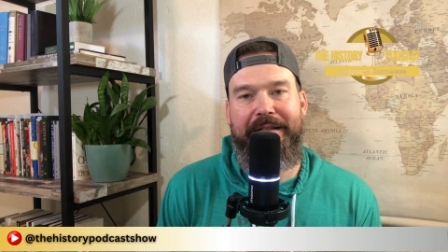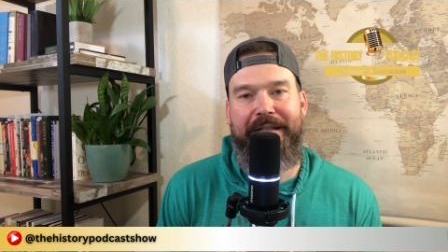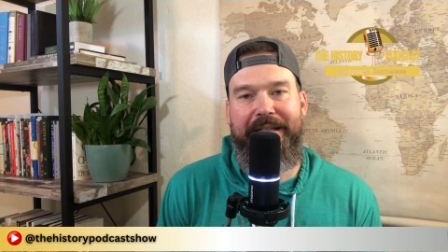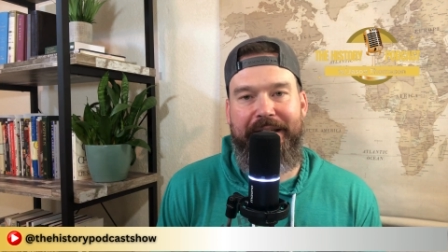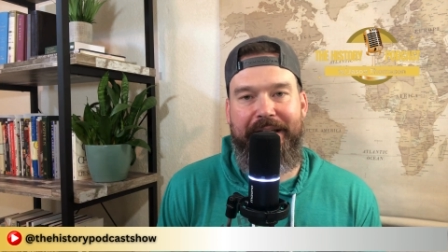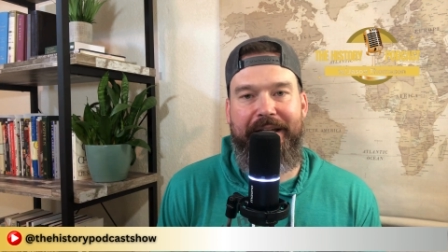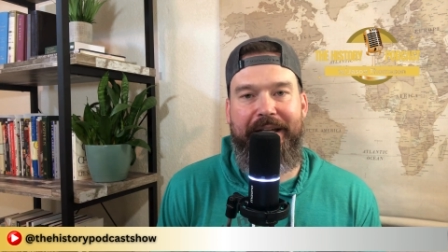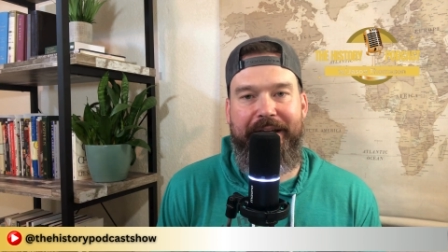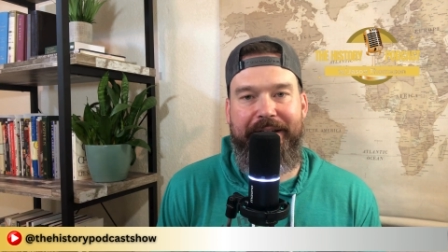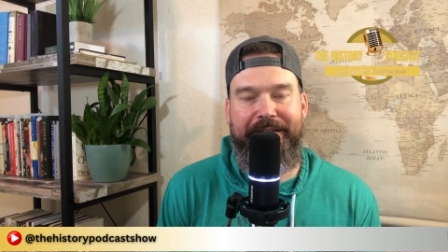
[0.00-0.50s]

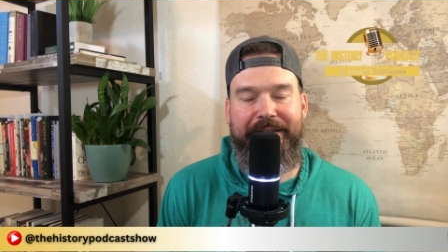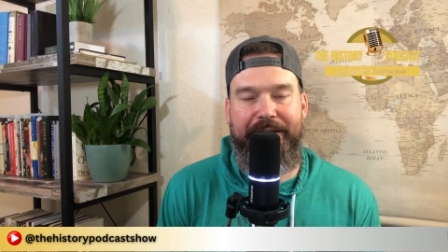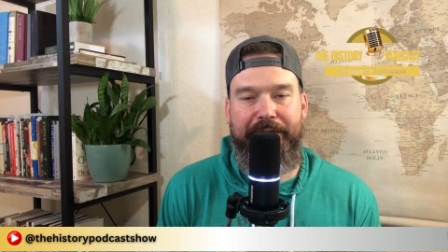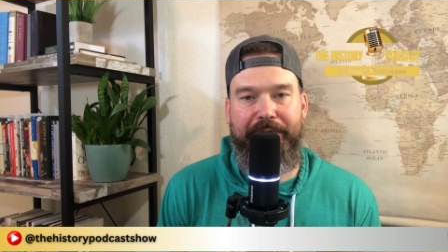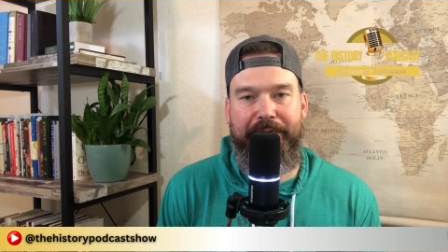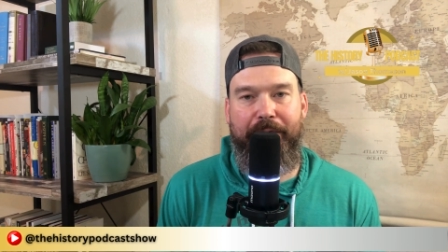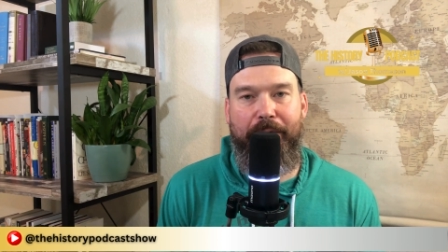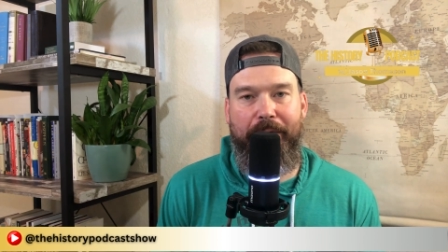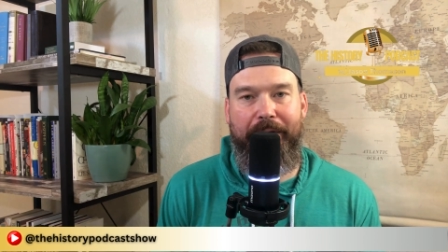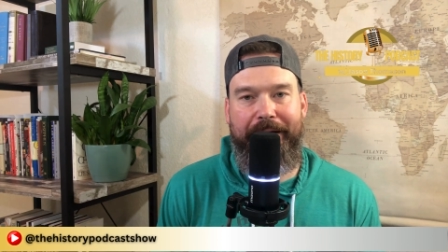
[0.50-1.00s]
in
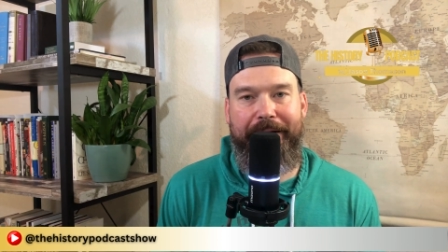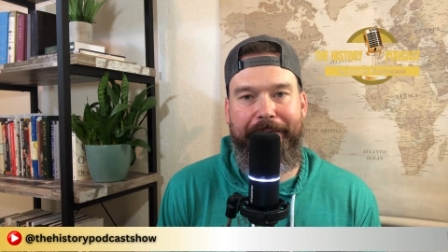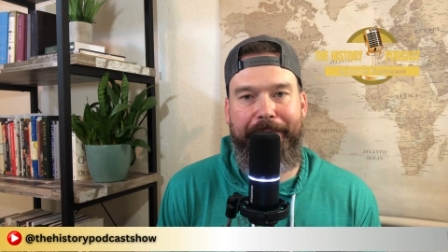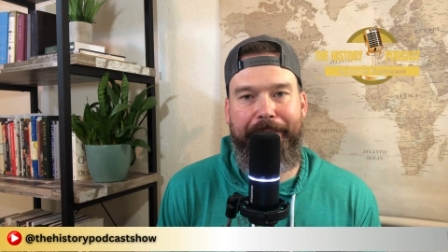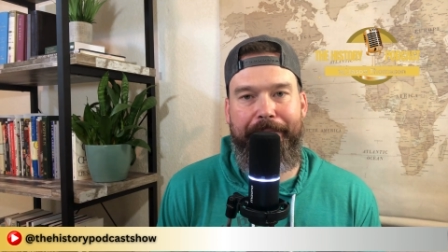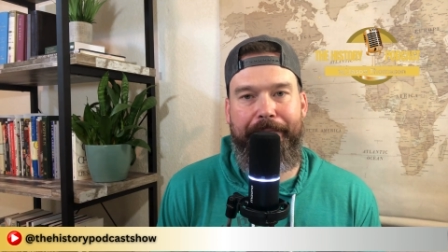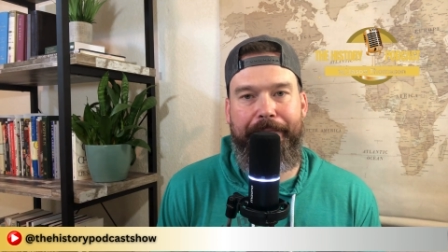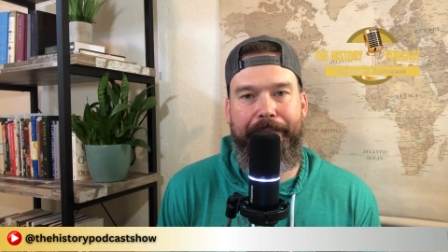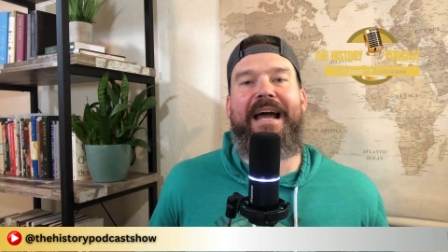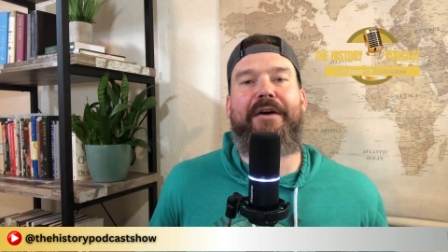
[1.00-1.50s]
1840.
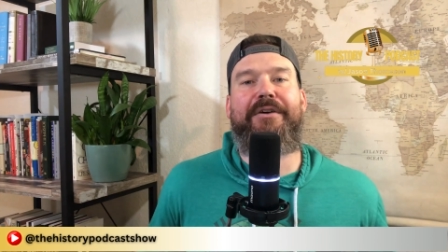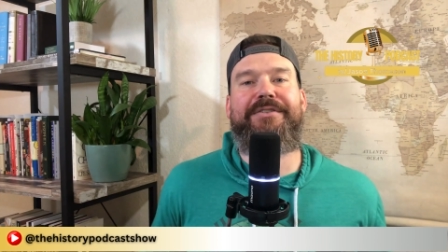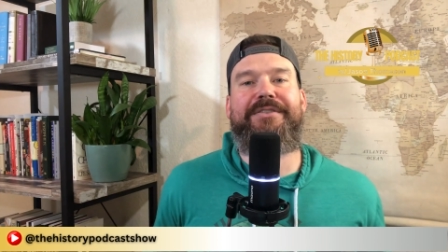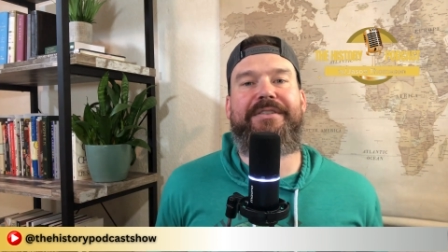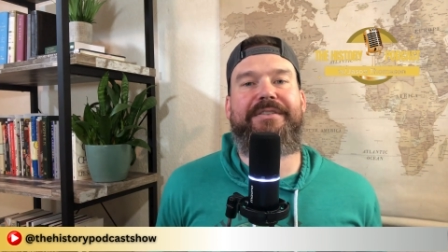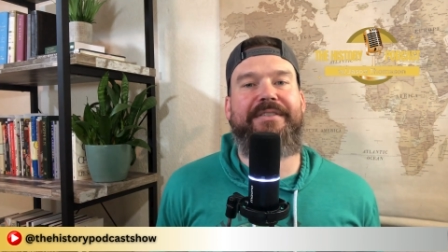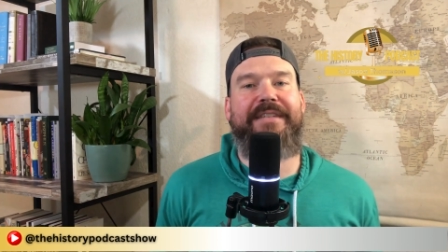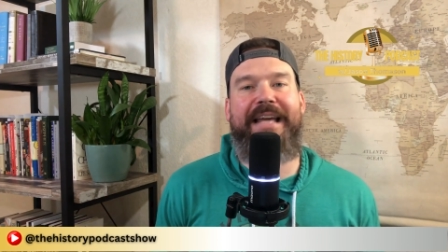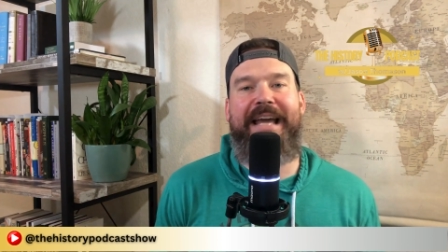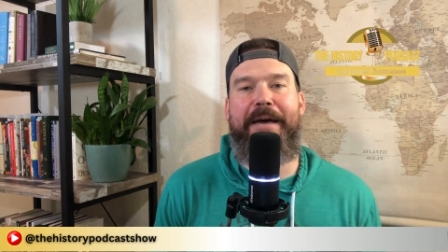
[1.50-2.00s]

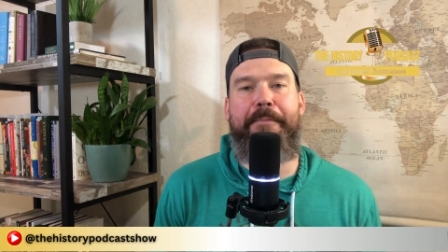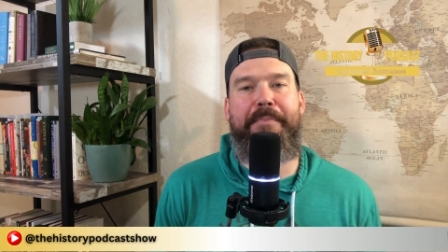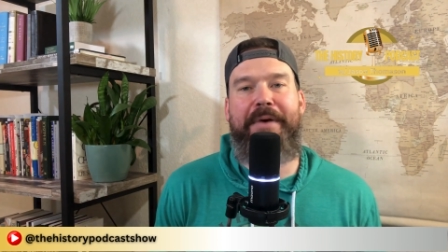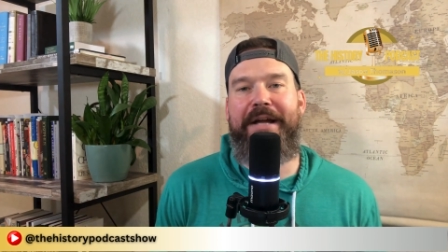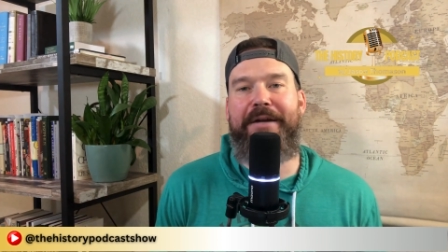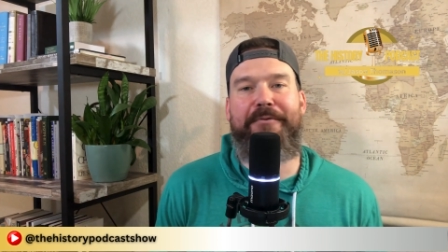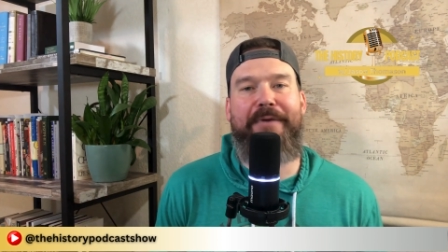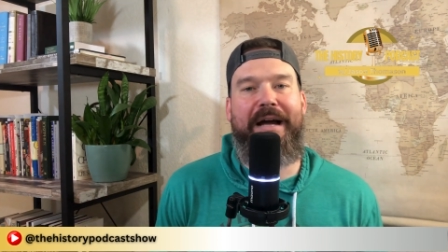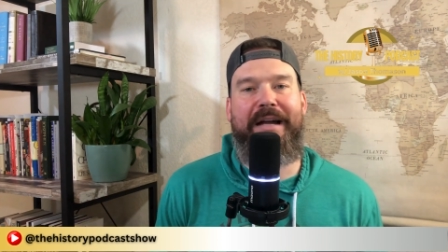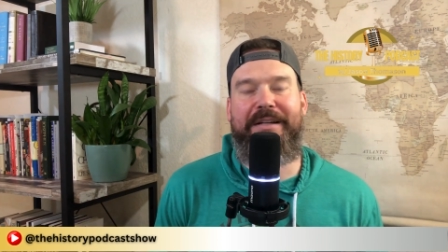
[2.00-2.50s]
Harrison's
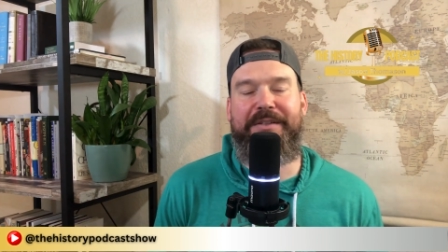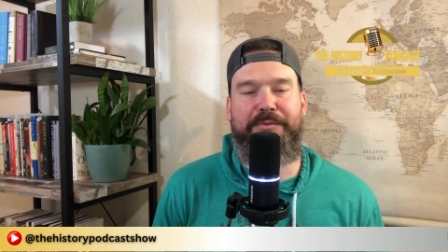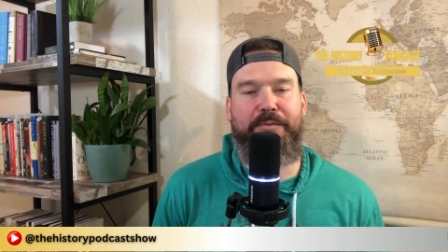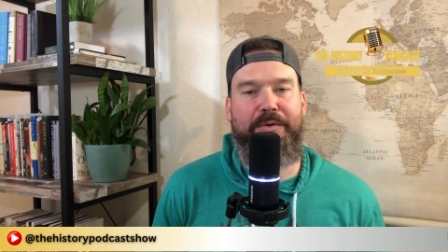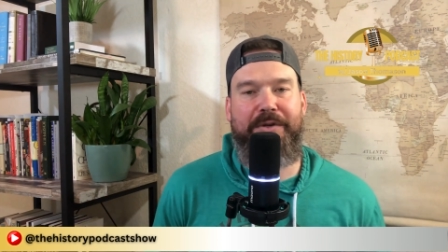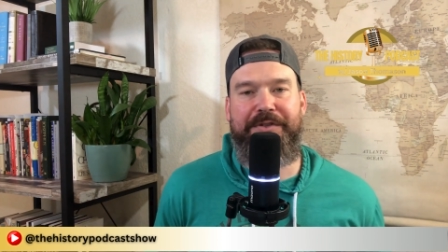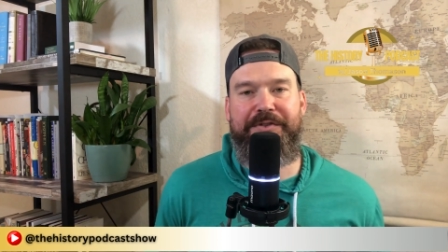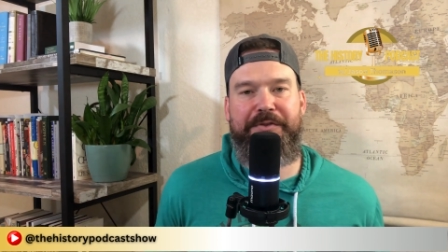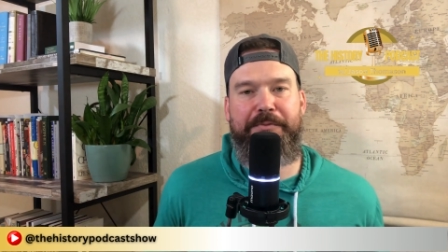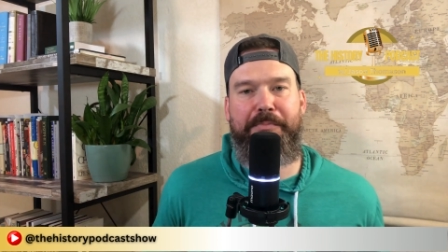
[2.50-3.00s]
campaign rallies
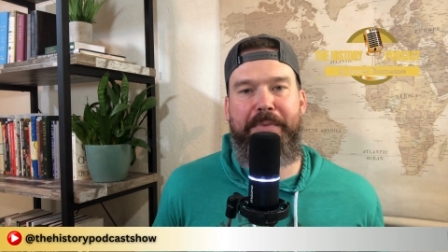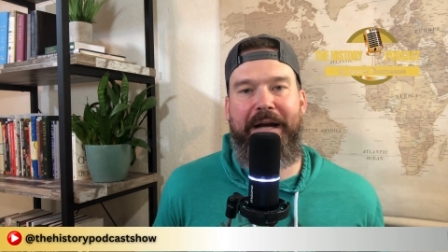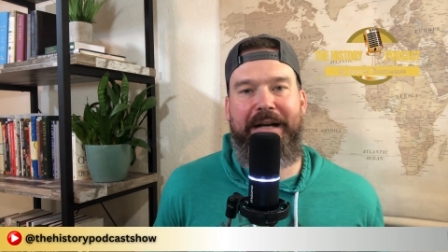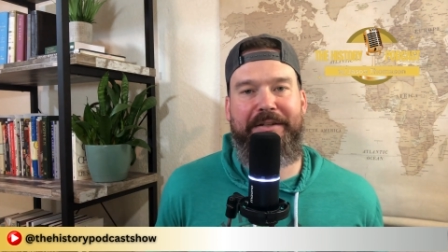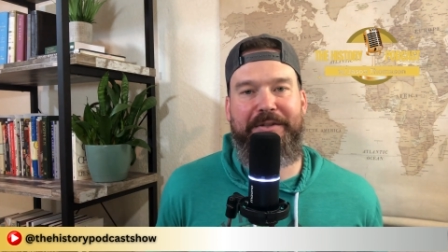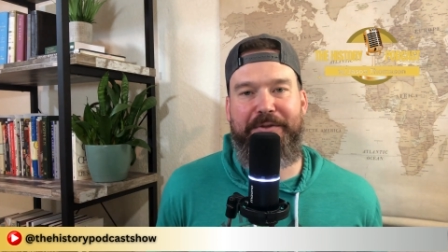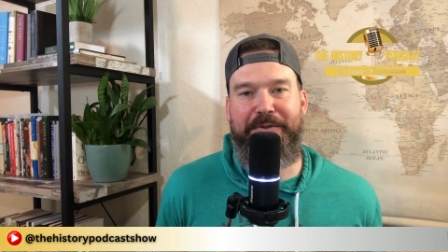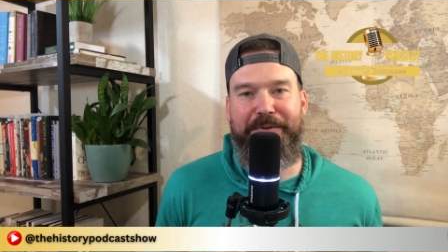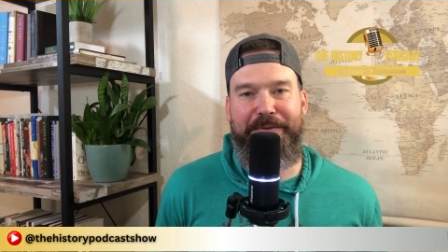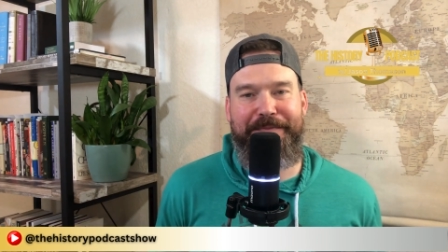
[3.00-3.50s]
were a
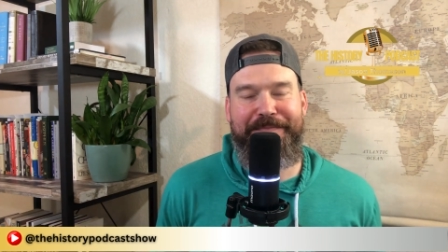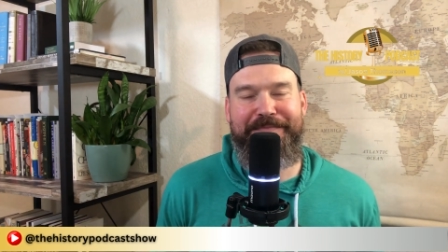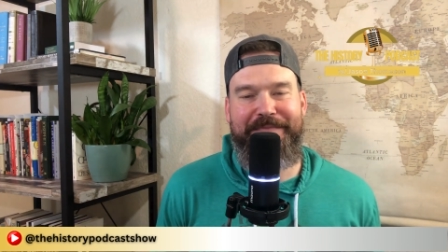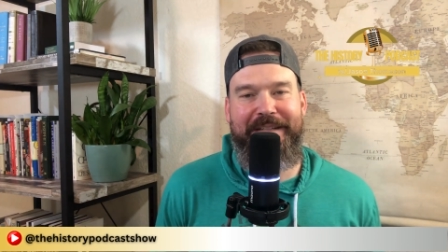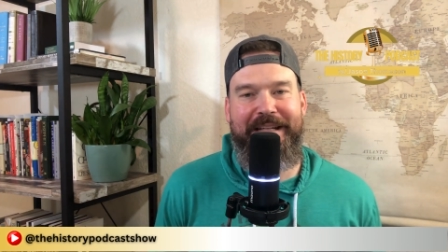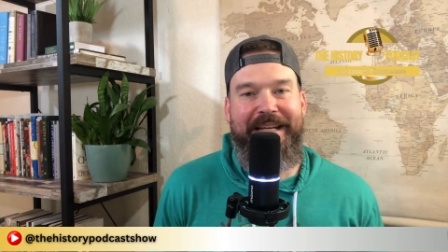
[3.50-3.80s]
spectacle.